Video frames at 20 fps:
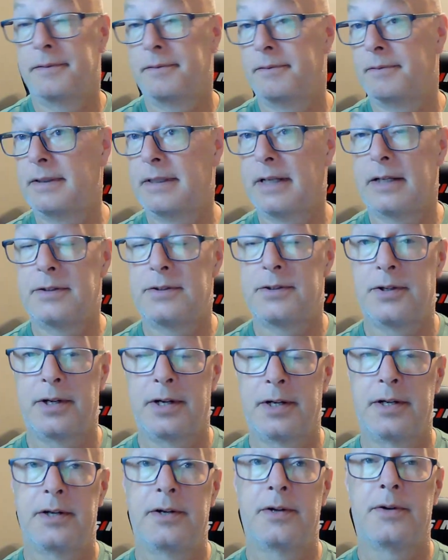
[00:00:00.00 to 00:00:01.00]
Yes, you're
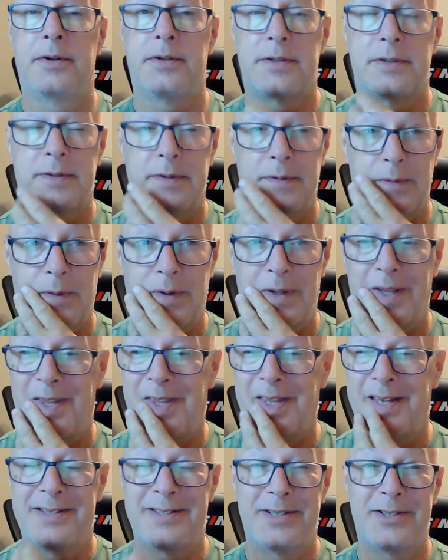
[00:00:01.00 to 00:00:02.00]
going to notice, one of the
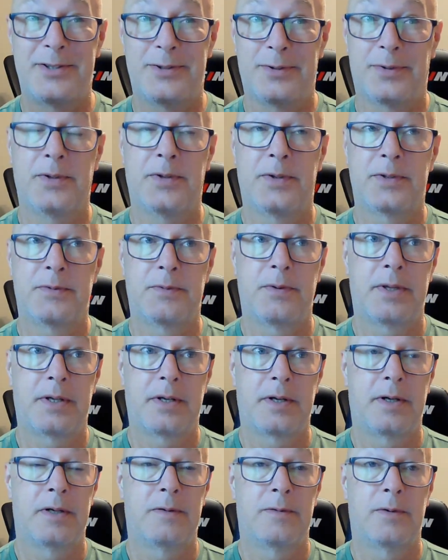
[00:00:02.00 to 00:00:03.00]
things that you'll notice with
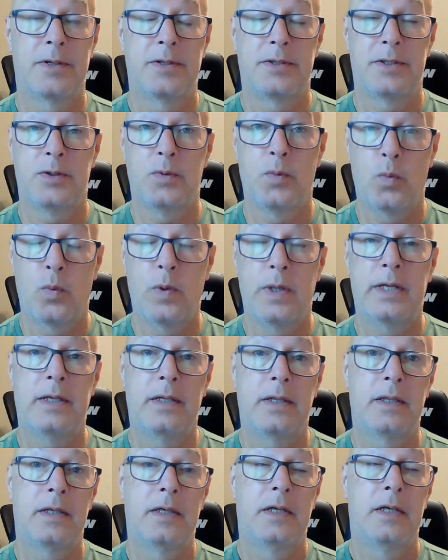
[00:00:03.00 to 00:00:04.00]
carnivore is you
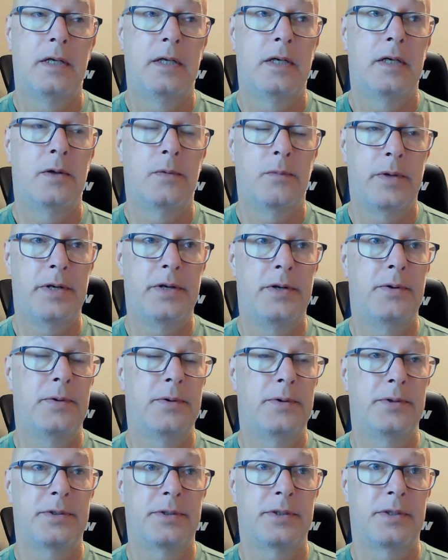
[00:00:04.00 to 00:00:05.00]
will
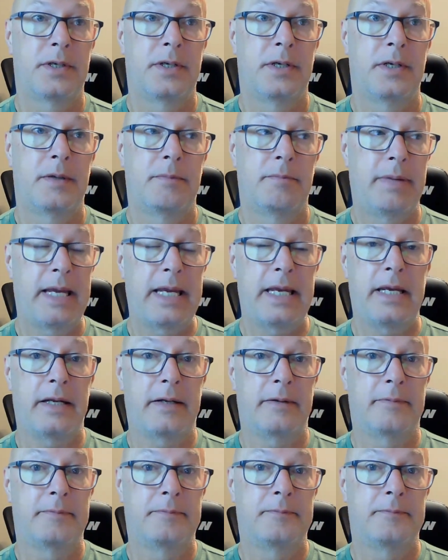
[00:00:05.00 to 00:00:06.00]
reduce
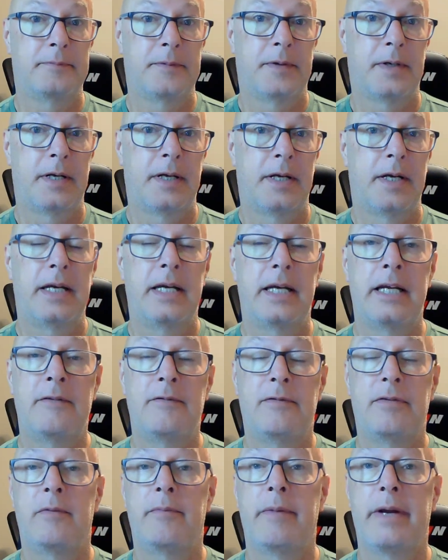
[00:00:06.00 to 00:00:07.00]
pain.
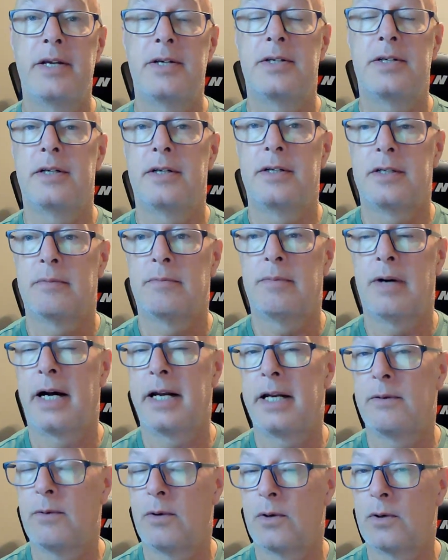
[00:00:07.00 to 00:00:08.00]
Inflammation in your
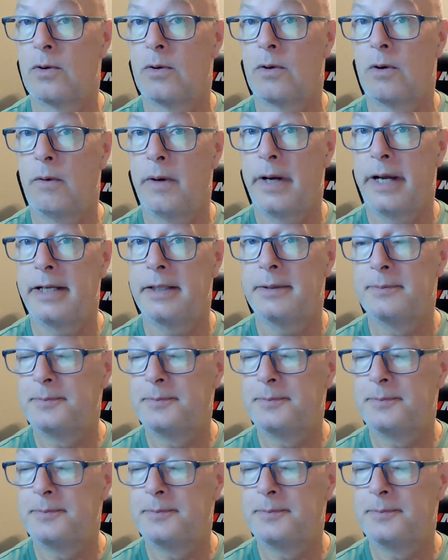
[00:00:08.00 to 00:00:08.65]
body will go away.